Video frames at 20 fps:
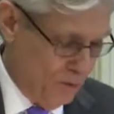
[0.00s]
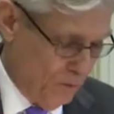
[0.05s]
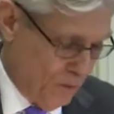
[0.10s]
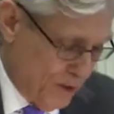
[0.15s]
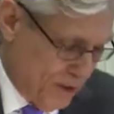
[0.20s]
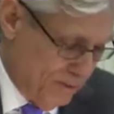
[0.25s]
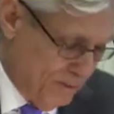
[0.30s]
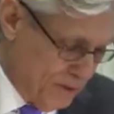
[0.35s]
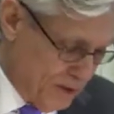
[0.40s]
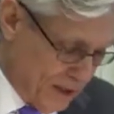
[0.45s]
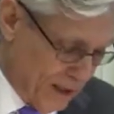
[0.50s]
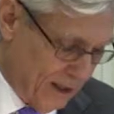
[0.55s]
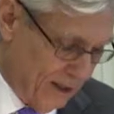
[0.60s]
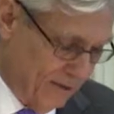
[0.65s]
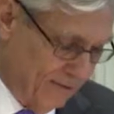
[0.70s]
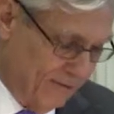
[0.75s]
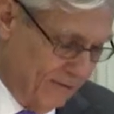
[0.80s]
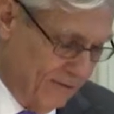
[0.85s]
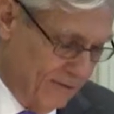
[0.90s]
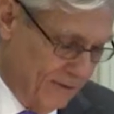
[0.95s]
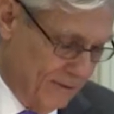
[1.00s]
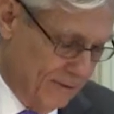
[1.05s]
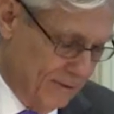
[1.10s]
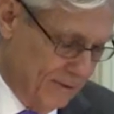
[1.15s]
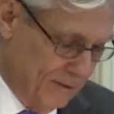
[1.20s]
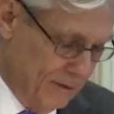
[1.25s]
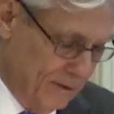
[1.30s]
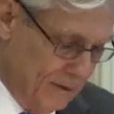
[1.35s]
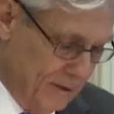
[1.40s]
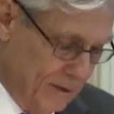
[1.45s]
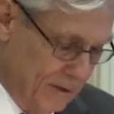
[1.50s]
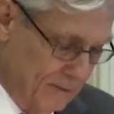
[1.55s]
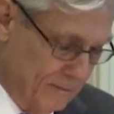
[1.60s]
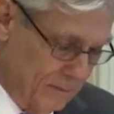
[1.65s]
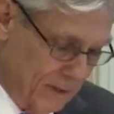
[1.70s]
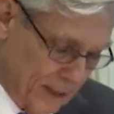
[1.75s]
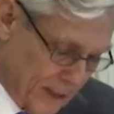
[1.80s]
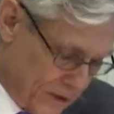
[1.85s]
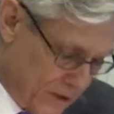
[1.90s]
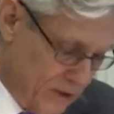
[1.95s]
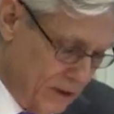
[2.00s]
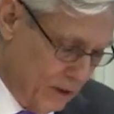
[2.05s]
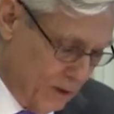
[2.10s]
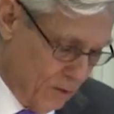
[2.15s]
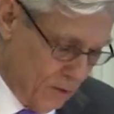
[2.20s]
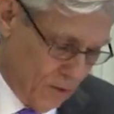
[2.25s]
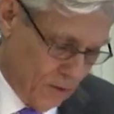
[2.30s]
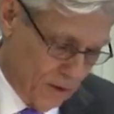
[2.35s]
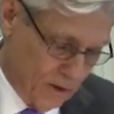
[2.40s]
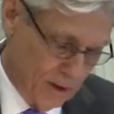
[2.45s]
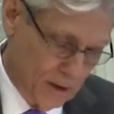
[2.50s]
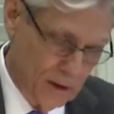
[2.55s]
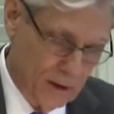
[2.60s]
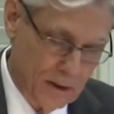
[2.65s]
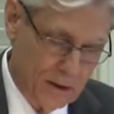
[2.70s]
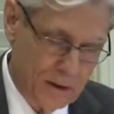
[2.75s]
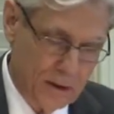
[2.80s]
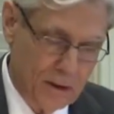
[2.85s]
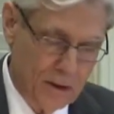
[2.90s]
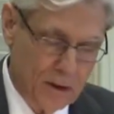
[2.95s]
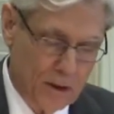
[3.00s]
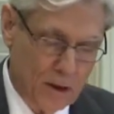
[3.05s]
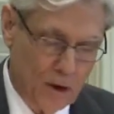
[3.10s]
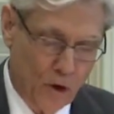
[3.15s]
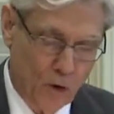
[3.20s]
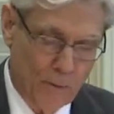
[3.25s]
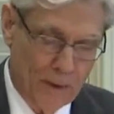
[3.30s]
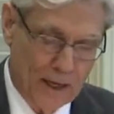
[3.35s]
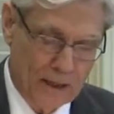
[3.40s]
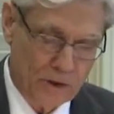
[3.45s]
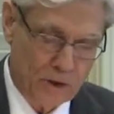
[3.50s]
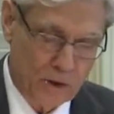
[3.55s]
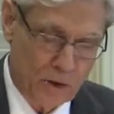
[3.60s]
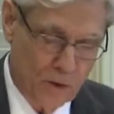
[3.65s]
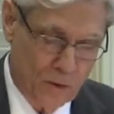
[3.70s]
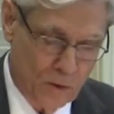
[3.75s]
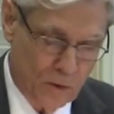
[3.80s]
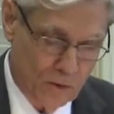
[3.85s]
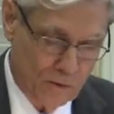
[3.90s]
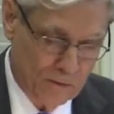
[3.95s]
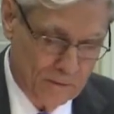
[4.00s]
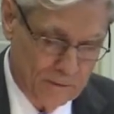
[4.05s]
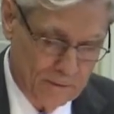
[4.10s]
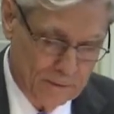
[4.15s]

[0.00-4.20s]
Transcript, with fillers: with himself. Bless the Lord, O my soul.